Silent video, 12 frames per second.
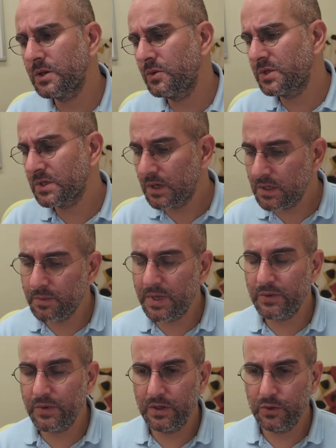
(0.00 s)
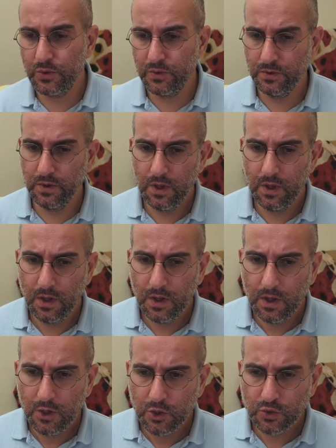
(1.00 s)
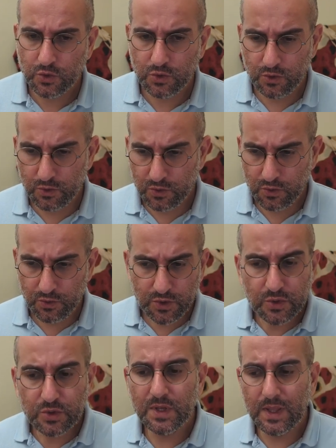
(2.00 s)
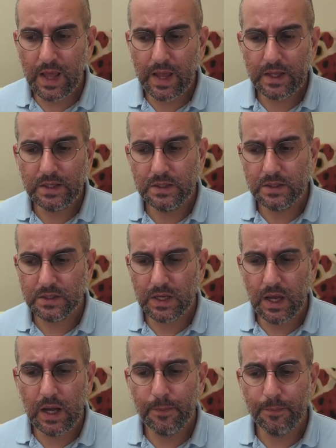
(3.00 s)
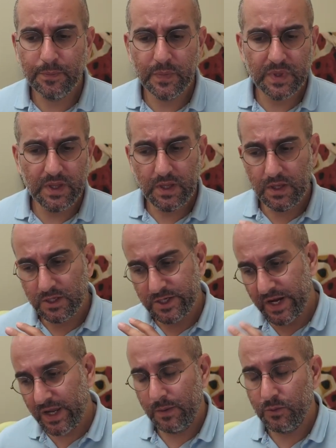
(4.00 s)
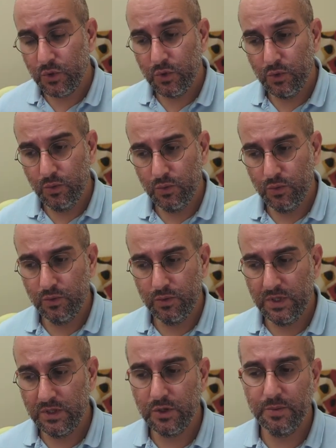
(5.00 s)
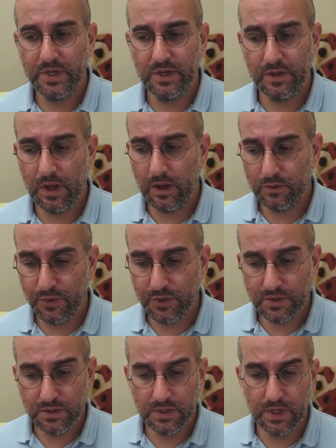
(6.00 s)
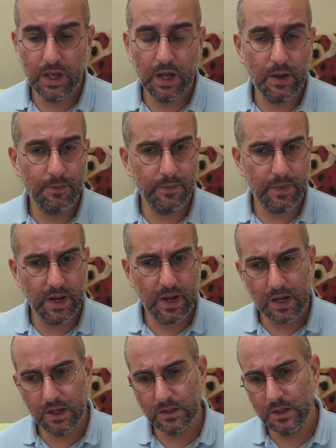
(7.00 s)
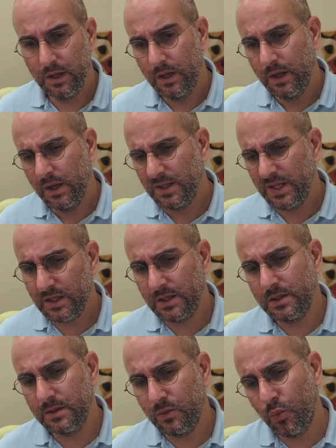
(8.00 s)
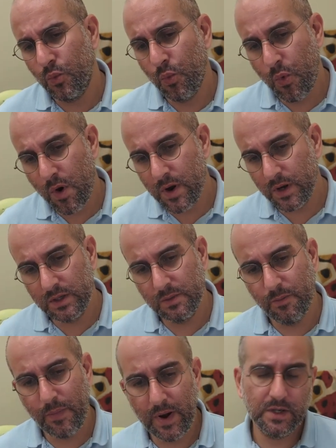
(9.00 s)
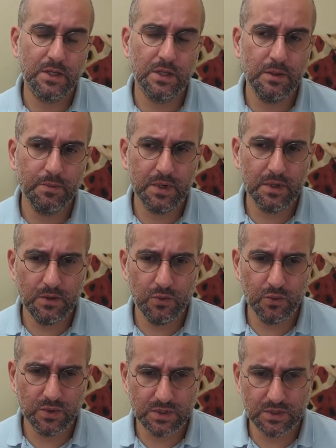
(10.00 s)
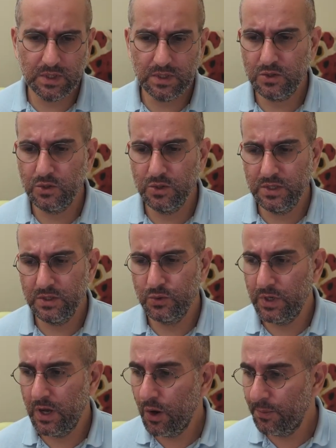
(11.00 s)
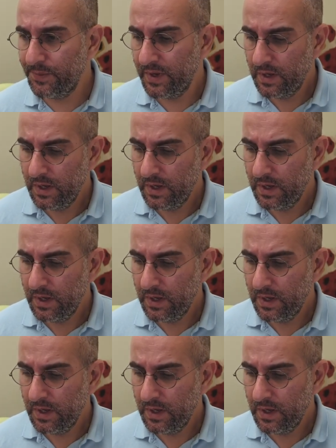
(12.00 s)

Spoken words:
we started by trying to utilize the CheckM2 intermediate output, and that worked partially, but it wasn't as good as we hoped,